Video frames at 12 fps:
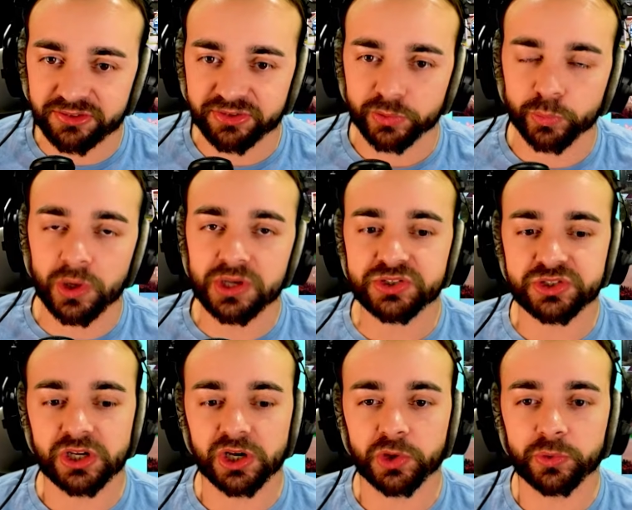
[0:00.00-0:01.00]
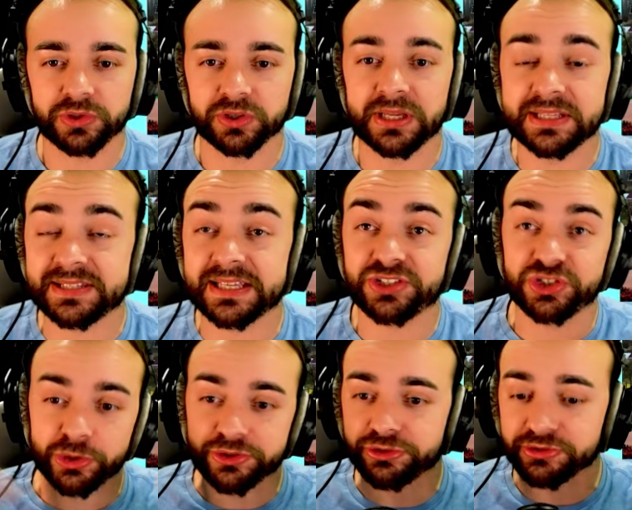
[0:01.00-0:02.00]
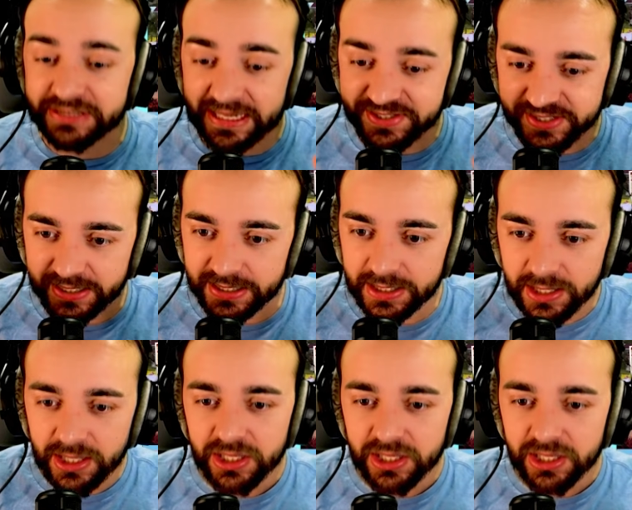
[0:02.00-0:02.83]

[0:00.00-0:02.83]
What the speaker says: There was no, it said choose your destiny.